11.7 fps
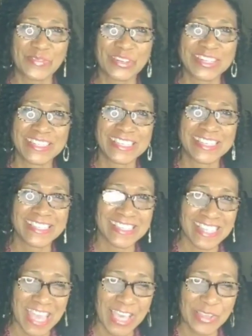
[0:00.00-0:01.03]
verses.
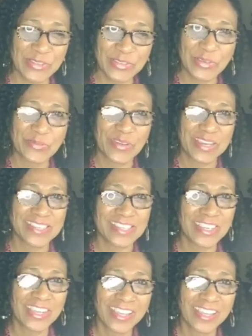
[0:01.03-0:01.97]
Thank you so much.